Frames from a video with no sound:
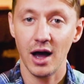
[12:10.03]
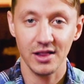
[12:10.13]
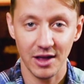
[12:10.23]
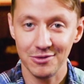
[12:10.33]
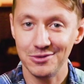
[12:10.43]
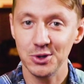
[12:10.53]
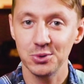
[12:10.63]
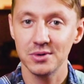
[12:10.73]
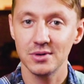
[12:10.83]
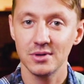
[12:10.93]
I love
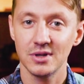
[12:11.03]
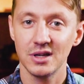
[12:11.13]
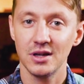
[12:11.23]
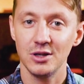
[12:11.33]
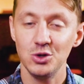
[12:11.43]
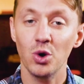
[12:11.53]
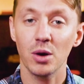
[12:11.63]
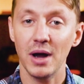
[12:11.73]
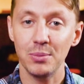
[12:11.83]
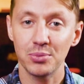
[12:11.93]
you. You
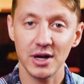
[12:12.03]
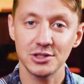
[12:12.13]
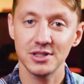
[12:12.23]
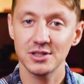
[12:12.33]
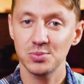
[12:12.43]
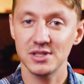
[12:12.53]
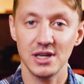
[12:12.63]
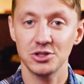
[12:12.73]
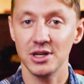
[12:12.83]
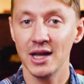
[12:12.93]
are my precious
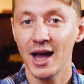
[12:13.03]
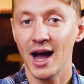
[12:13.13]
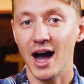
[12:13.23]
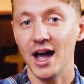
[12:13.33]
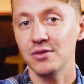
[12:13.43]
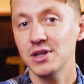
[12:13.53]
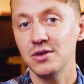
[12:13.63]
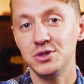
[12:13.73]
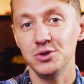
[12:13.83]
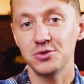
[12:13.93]
possession. I have
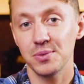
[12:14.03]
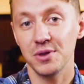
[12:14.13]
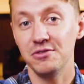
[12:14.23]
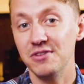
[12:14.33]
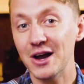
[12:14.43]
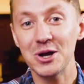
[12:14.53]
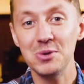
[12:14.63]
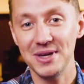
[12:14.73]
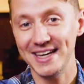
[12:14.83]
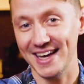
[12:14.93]
loved you from the
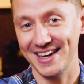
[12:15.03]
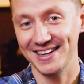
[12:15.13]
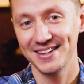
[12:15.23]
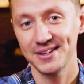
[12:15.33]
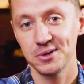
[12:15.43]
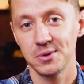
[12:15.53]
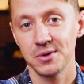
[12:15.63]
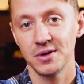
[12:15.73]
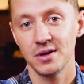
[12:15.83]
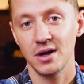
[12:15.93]
very beginning.
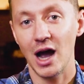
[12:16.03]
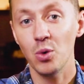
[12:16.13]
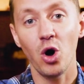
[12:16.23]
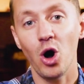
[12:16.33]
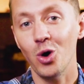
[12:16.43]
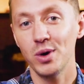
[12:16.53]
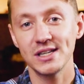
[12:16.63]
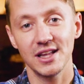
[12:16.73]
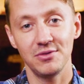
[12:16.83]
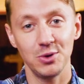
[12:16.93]
I will
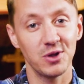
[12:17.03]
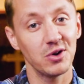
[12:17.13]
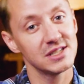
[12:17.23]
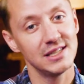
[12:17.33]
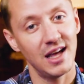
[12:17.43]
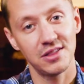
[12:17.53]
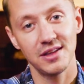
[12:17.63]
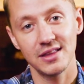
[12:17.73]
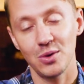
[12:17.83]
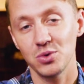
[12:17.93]
always love you. There is
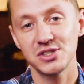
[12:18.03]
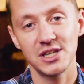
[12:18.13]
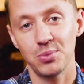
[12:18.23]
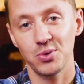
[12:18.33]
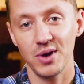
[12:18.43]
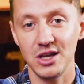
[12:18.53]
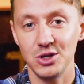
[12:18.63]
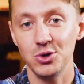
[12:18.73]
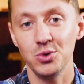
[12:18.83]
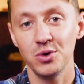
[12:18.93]
nothing that will separate
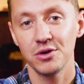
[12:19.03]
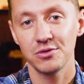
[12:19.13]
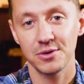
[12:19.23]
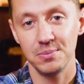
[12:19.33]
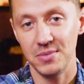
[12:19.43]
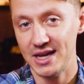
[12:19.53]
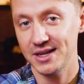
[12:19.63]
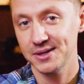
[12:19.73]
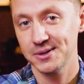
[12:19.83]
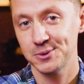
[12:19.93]
you from me.